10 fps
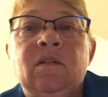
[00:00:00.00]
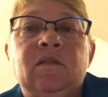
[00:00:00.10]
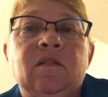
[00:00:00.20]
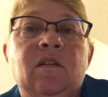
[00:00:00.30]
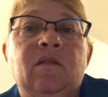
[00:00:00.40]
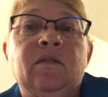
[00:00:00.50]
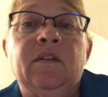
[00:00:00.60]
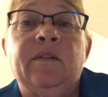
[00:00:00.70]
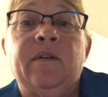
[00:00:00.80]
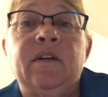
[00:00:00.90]
so
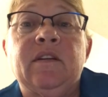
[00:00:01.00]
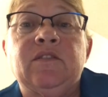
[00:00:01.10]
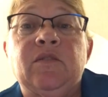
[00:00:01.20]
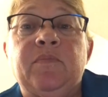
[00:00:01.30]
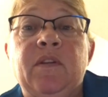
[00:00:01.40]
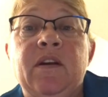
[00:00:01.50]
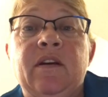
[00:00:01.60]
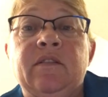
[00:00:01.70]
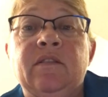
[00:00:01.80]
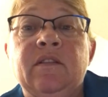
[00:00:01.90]
anyway, that's our
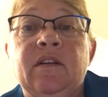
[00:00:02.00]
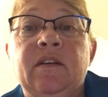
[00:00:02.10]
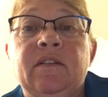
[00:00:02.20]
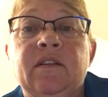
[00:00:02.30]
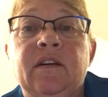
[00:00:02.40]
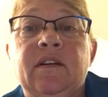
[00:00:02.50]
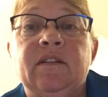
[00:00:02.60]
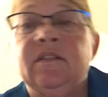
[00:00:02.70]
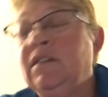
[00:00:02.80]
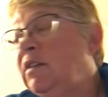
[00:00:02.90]
plan, and
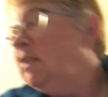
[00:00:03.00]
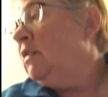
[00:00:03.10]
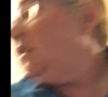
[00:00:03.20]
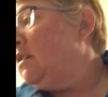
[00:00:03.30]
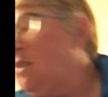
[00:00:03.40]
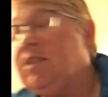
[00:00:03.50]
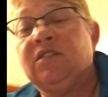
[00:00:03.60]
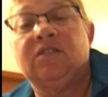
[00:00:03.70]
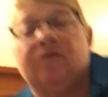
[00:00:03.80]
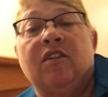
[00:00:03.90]

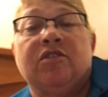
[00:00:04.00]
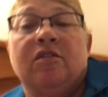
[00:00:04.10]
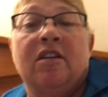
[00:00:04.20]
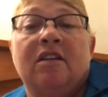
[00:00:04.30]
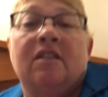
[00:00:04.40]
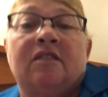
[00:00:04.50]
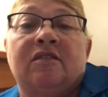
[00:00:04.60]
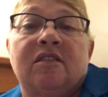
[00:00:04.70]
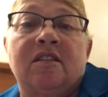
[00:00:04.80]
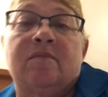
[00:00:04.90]
it's frustrating
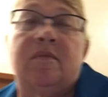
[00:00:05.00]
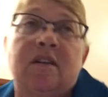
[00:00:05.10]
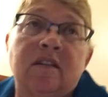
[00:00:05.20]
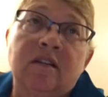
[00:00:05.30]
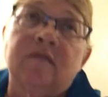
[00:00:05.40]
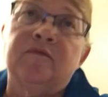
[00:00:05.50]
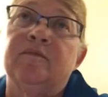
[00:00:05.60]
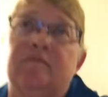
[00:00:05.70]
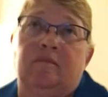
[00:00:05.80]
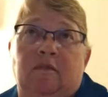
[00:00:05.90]
because you keep getting
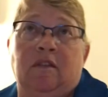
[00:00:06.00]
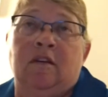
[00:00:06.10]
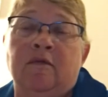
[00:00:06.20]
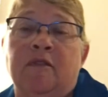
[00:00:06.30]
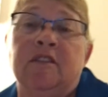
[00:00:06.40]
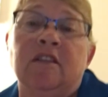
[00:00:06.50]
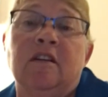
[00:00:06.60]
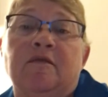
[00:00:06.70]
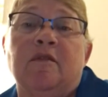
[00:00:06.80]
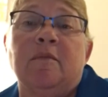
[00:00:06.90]
conflicting
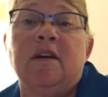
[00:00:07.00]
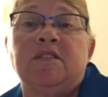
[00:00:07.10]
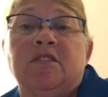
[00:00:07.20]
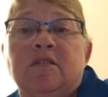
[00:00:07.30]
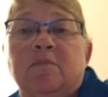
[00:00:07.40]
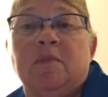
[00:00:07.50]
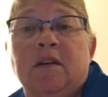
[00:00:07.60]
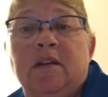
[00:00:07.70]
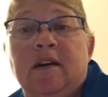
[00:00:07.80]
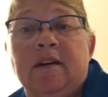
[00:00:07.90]
information,
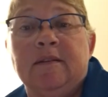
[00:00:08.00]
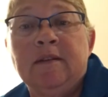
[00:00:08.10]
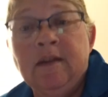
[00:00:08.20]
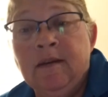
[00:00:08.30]
but I